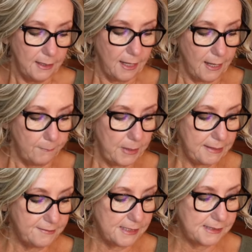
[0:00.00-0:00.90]
Um,
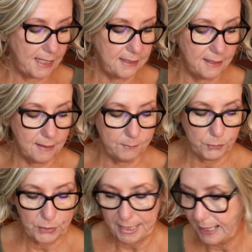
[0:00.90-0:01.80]
it's a Dana
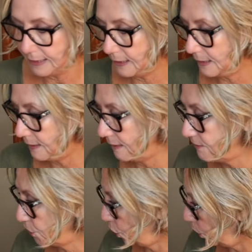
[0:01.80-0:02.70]
Buchanan.
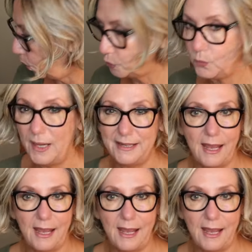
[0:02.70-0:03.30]
It's an old one.